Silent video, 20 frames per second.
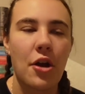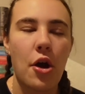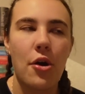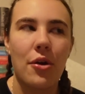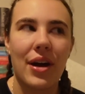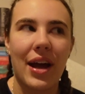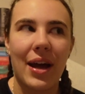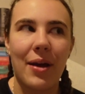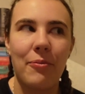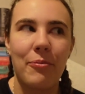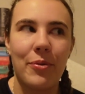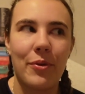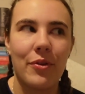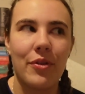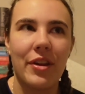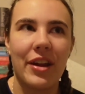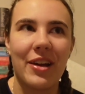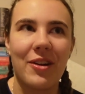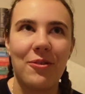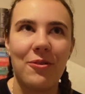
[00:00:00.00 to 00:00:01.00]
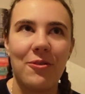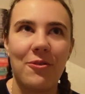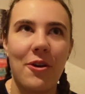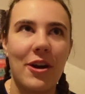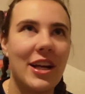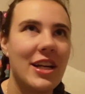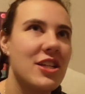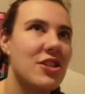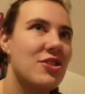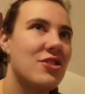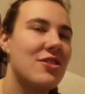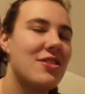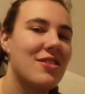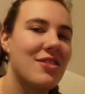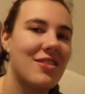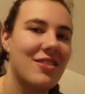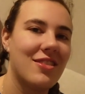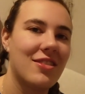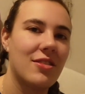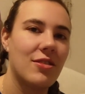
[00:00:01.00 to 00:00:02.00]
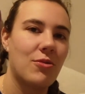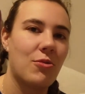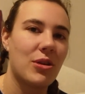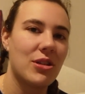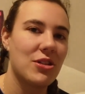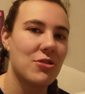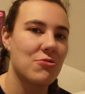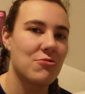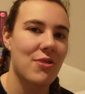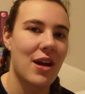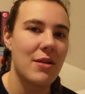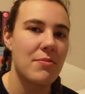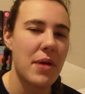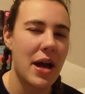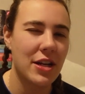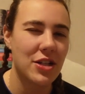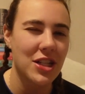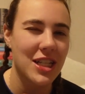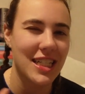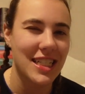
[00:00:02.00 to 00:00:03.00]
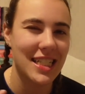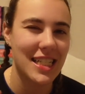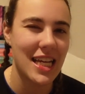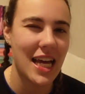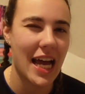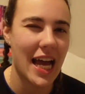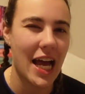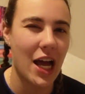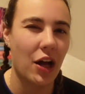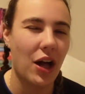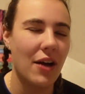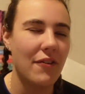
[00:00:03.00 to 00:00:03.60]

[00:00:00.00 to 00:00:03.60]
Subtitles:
Okay, but like what does red magic entail?